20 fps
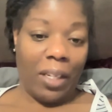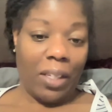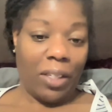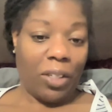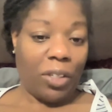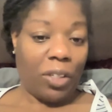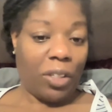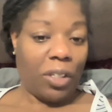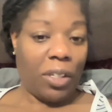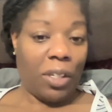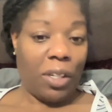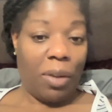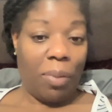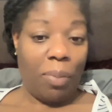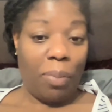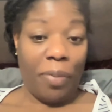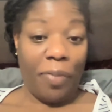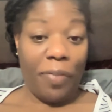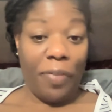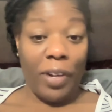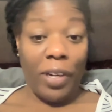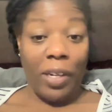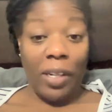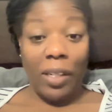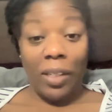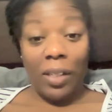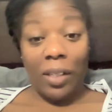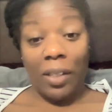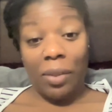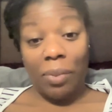she
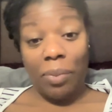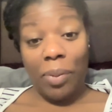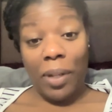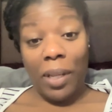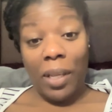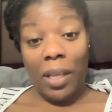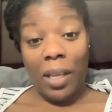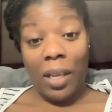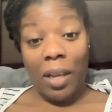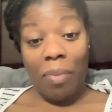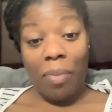prefers to be